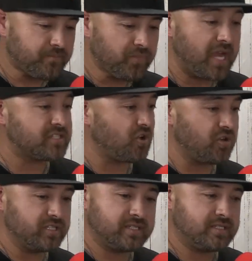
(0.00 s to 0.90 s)
I
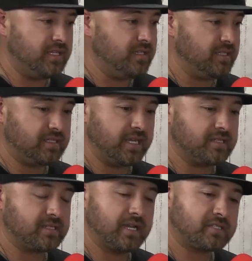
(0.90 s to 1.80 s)
started to see these
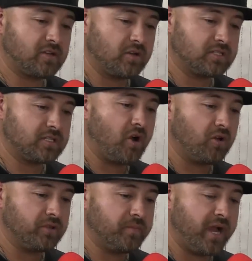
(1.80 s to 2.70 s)
things and I started to call
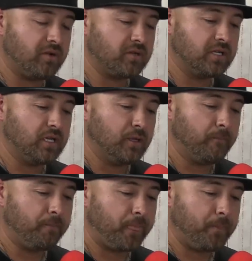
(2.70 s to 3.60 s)
them out.
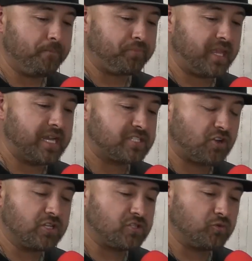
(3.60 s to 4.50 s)
And I
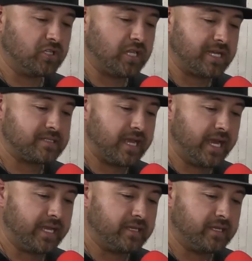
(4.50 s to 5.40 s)
started to realize
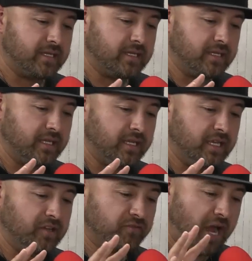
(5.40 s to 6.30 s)
that
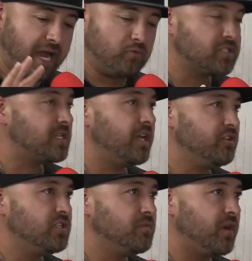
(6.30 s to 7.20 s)
if I was not
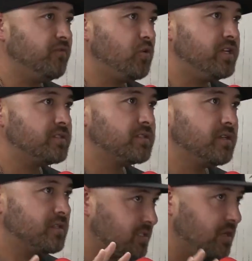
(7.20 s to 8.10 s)
using my voice,
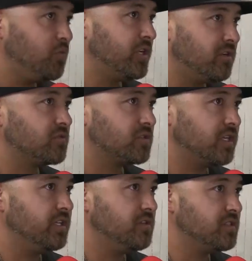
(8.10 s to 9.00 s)
someone else was going
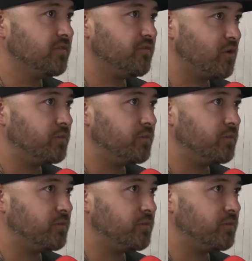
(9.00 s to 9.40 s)
to use it for mm,